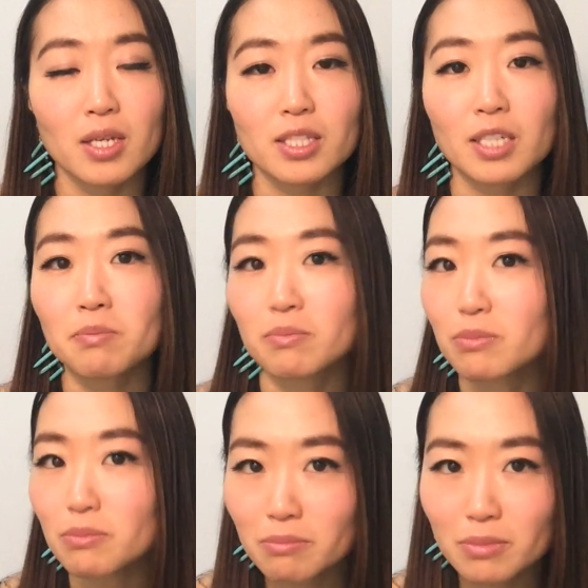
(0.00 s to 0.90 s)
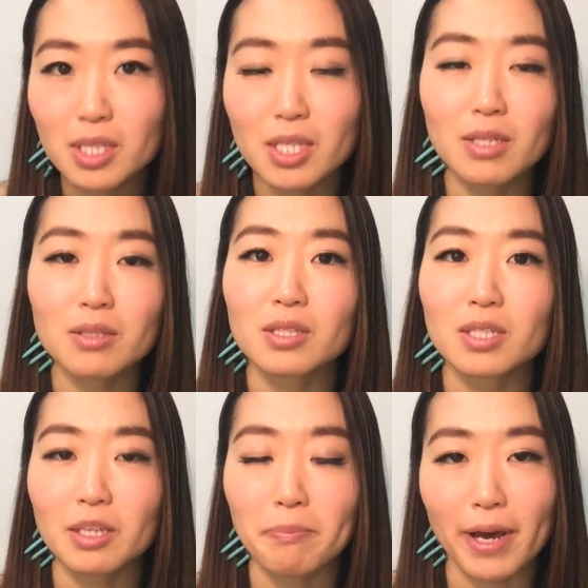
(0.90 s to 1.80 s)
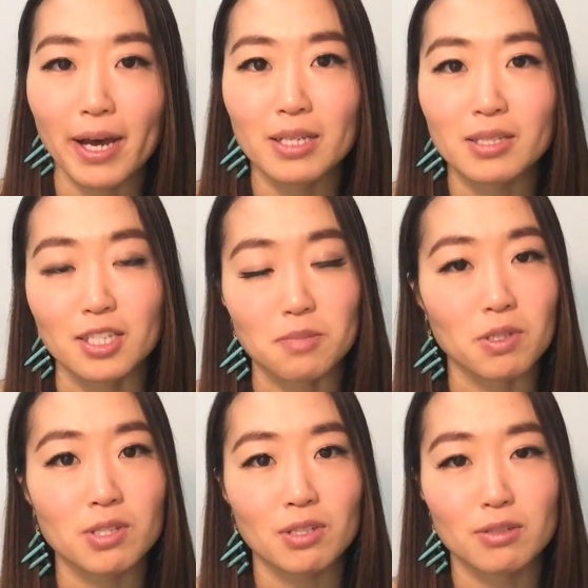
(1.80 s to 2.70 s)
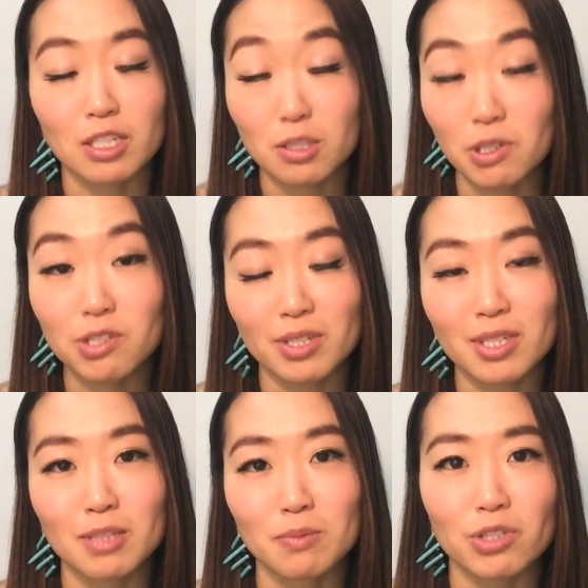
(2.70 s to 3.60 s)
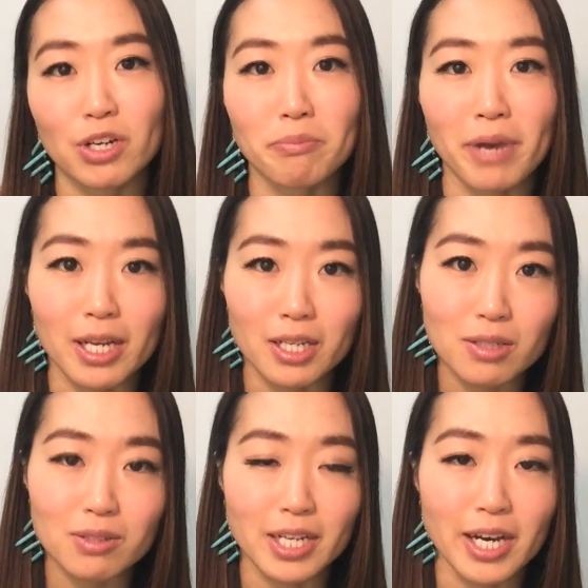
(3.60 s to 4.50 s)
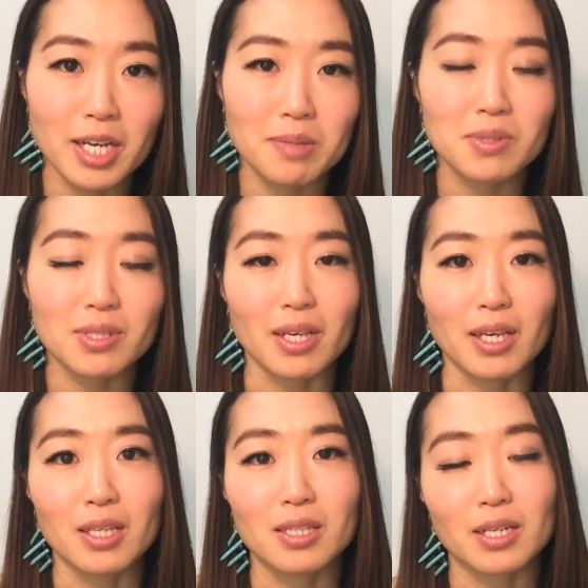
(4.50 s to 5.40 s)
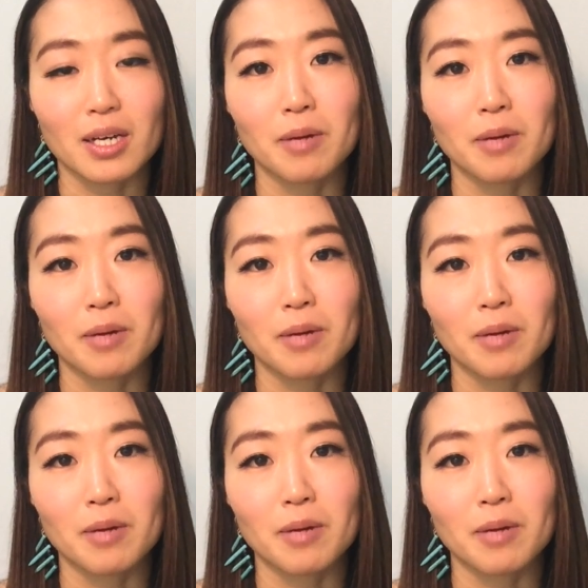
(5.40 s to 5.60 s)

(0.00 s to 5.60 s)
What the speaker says: some things in the past, especially some traumatic times, and